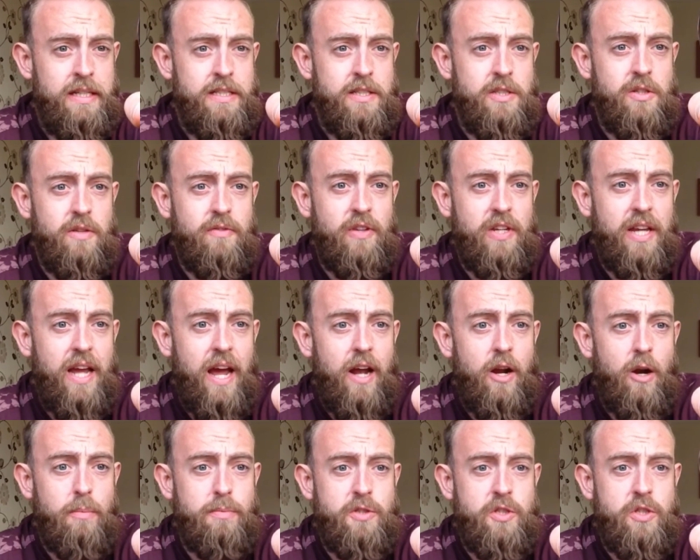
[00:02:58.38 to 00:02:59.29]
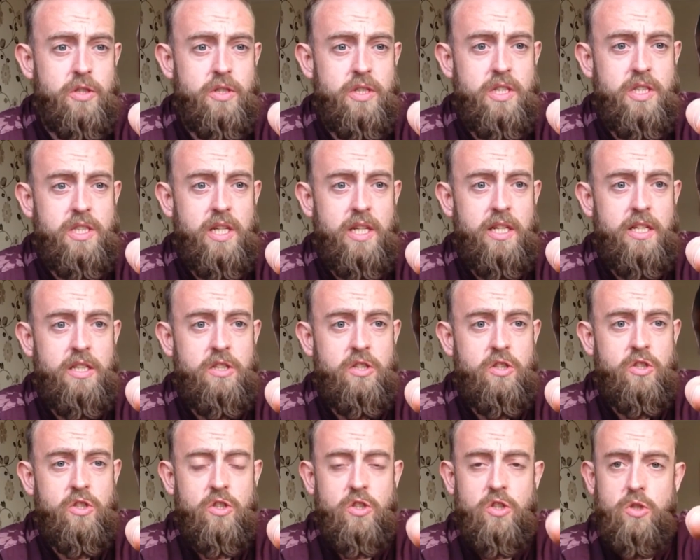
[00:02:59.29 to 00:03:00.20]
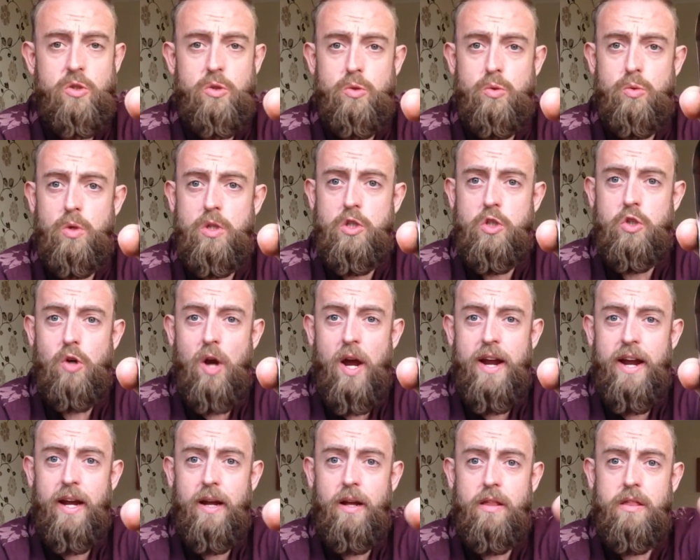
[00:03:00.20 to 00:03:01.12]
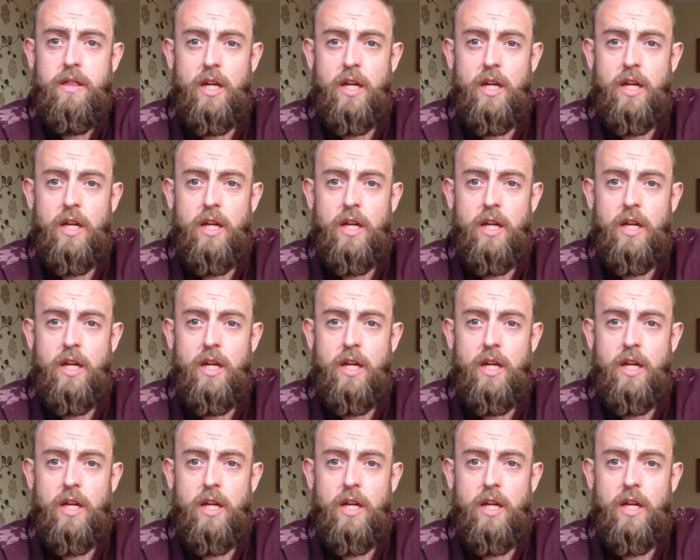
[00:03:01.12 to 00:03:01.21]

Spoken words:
So if you get an opportunity, do try it.